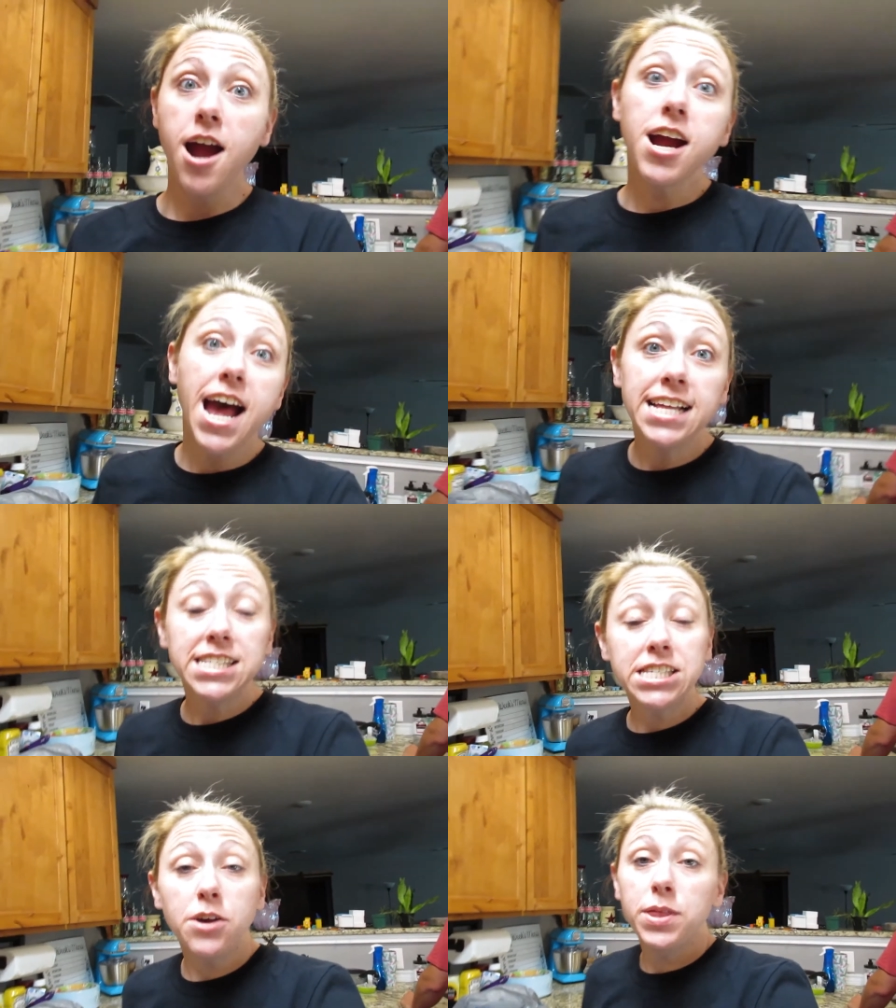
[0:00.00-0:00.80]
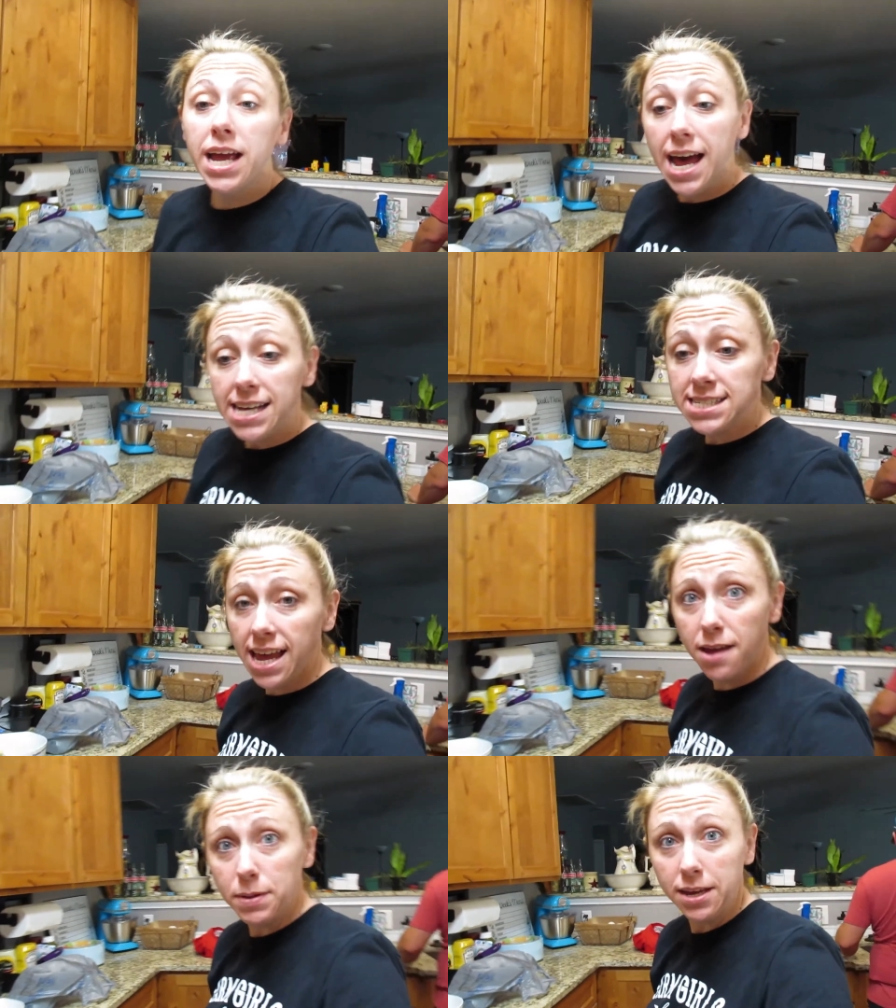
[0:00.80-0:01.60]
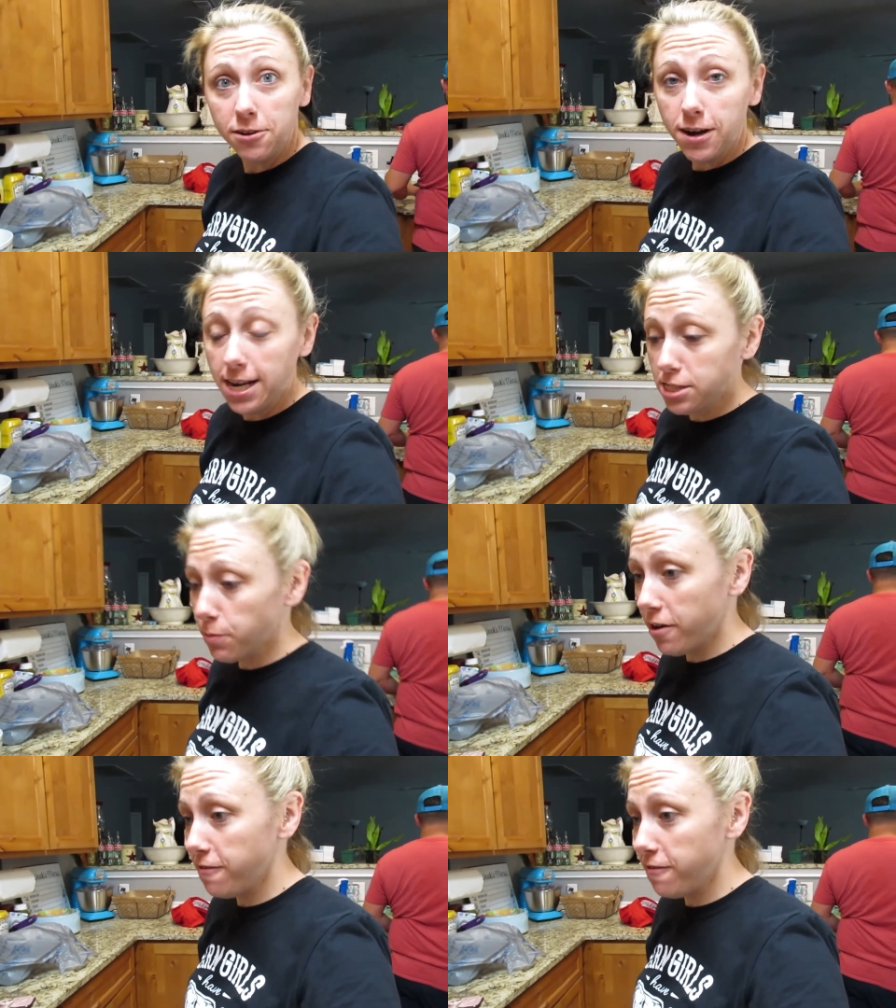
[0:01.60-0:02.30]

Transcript: right, so the guys came in right as we were